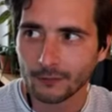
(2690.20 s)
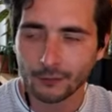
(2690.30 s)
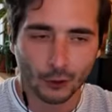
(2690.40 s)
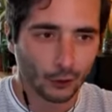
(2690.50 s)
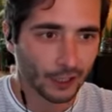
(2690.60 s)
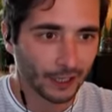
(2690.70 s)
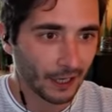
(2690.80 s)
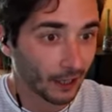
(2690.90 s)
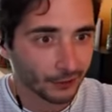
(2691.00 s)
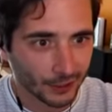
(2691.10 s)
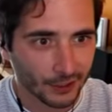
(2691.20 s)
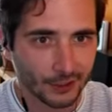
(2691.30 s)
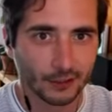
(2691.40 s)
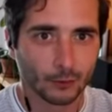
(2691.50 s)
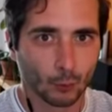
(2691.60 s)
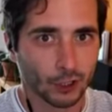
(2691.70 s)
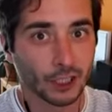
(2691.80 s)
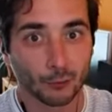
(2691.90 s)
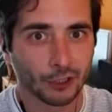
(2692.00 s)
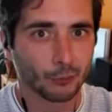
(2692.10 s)
you're an artist working
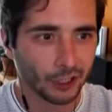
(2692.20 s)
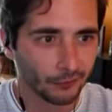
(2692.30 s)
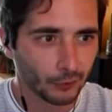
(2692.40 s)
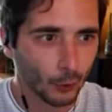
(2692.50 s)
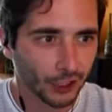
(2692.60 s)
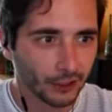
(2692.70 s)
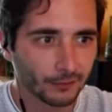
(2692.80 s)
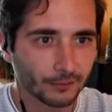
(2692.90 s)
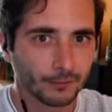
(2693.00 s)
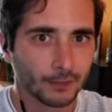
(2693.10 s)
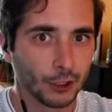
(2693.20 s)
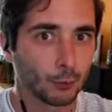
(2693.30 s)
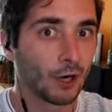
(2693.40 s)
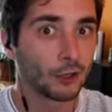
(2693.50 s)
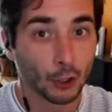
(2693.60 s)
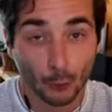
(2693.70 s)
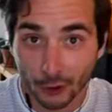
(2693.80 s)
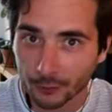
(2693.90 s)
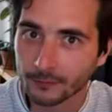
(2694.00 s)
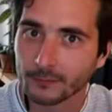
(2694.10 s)
with creative coding, you are a coder.
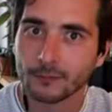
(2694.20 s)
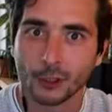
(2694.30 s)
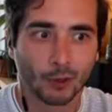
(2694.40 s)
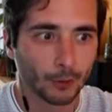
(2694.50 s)
You are a